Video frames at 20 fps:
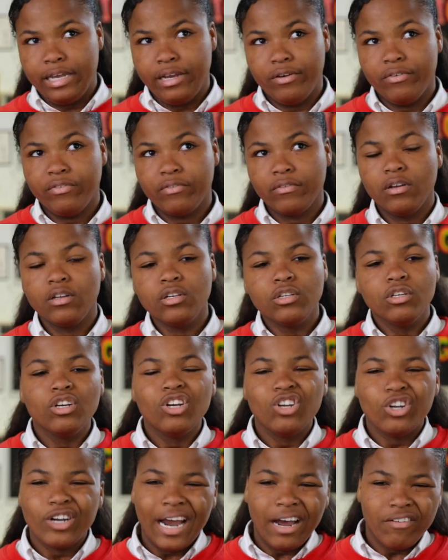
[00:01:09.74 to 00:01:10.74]
If
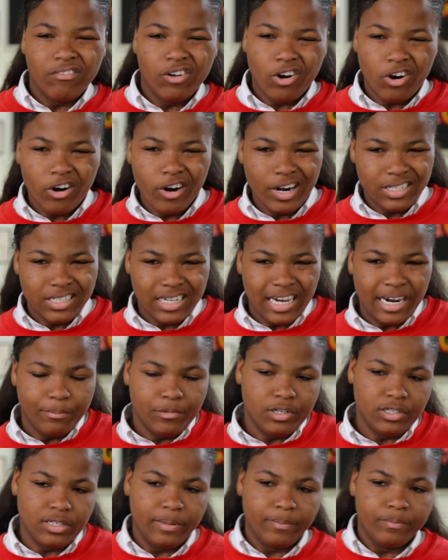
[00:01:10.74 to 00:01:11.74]
you're having a hard time
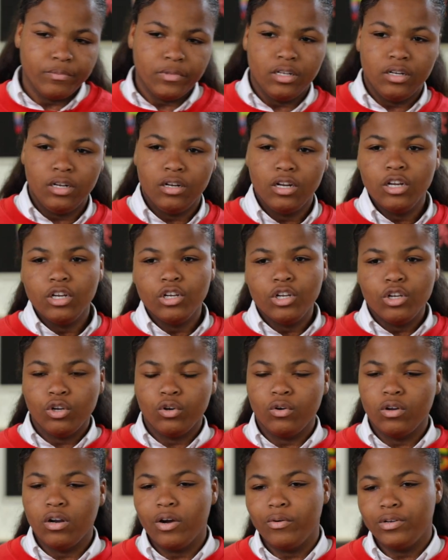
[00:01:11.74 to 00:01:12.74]
or something,
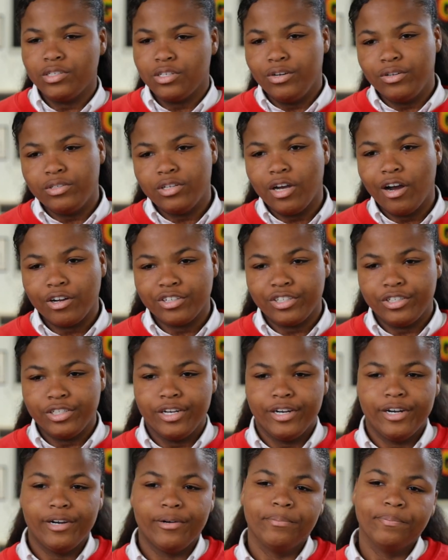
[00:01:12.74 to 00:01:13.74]
you can always go talk to
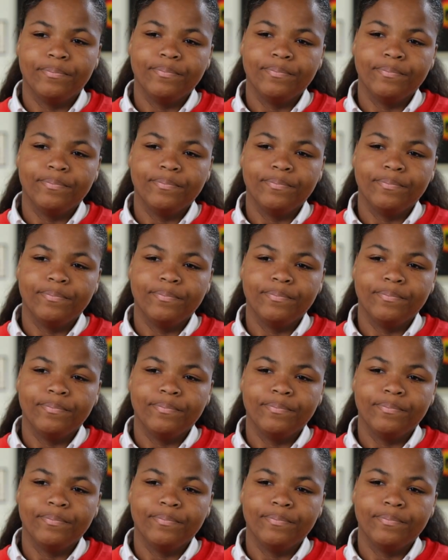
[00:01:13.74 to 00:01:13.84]
her.